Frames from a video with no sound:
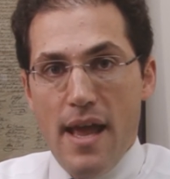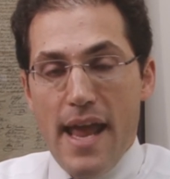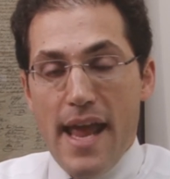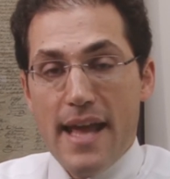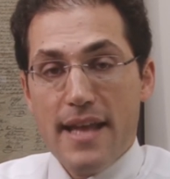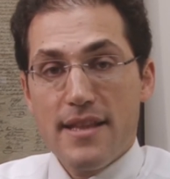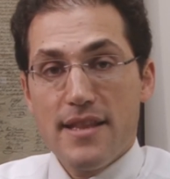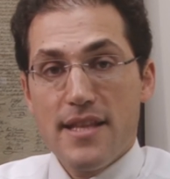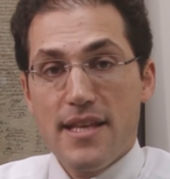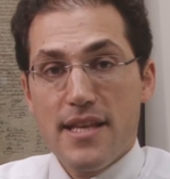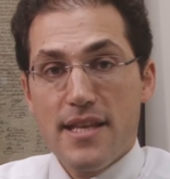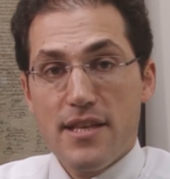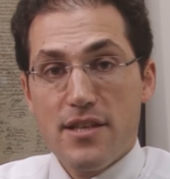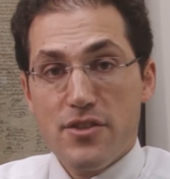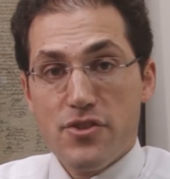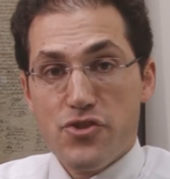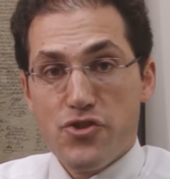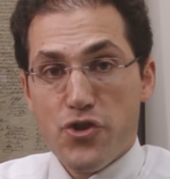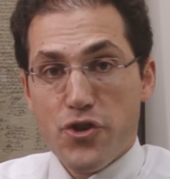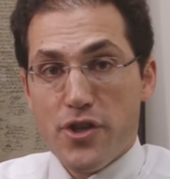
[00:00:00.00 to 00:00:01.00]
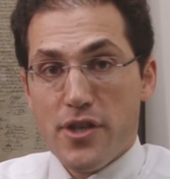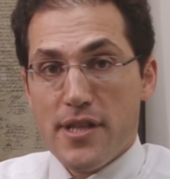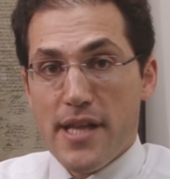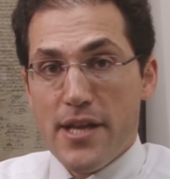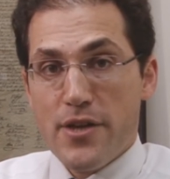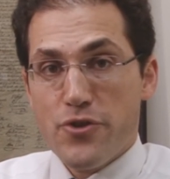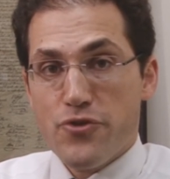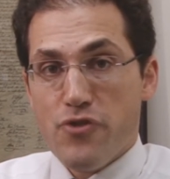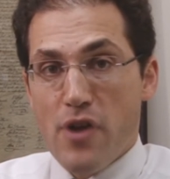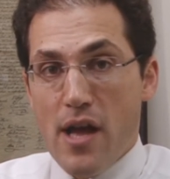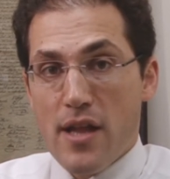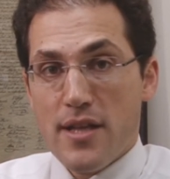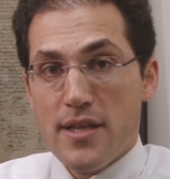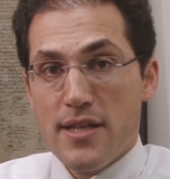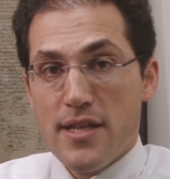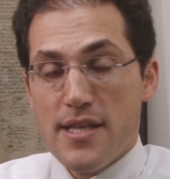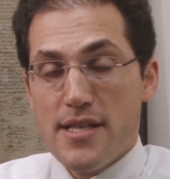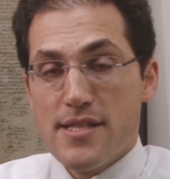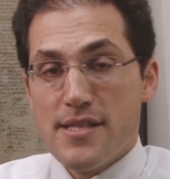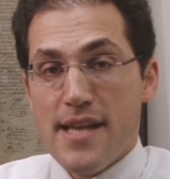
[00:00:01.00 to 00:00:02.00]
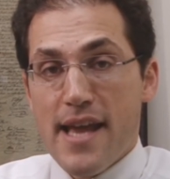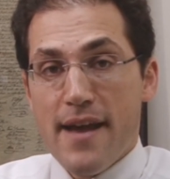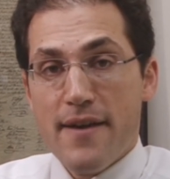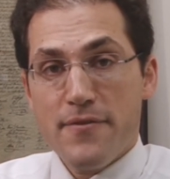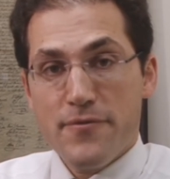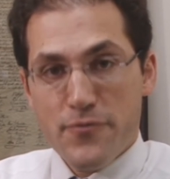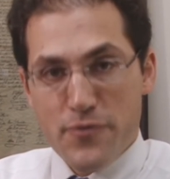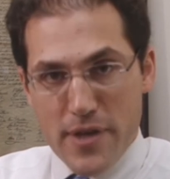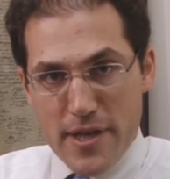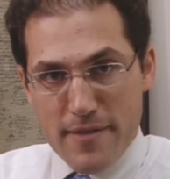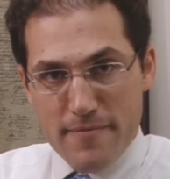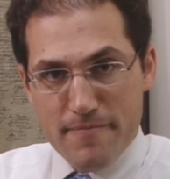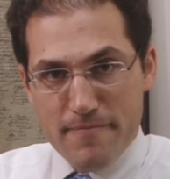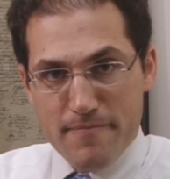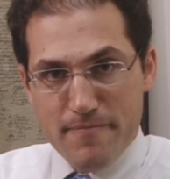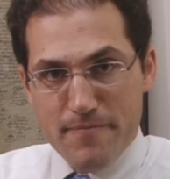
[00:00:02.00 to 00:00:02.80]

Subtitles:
and the circulator trolley is now free.